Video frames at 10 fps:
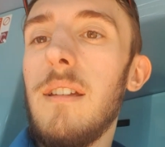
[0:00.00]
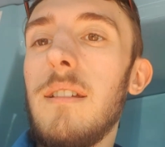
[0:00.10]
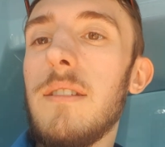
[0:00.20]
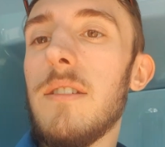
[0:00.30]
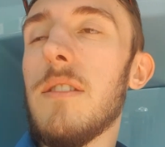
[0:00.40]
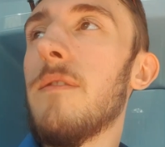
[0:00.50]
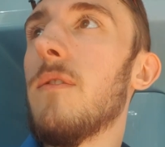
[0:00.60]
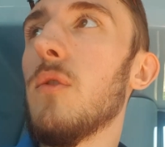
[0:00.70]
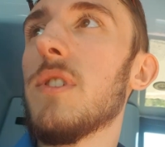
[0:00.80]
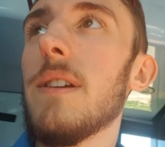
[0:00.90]
It's just the
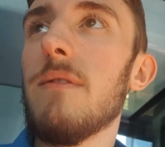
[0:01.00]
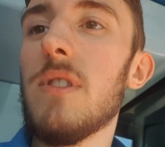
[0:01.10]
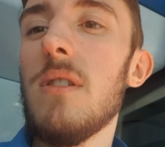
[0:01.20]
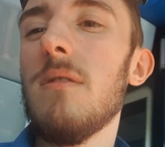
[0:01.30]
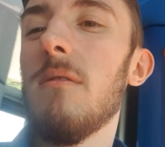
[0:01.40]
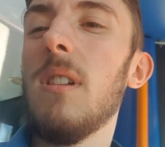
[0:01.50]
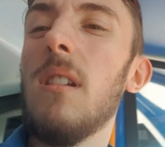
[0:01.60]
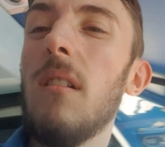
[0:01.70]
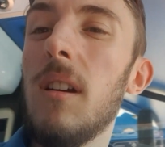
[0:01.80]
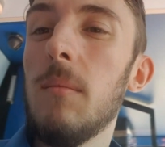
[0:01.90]
472s are a
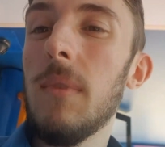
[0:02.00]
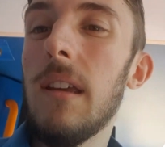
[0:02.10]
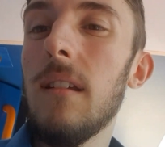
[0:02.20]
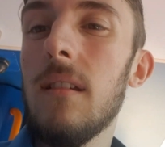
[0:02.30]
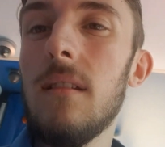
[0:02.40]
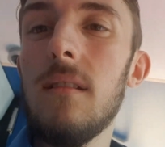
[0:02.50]
nightmare.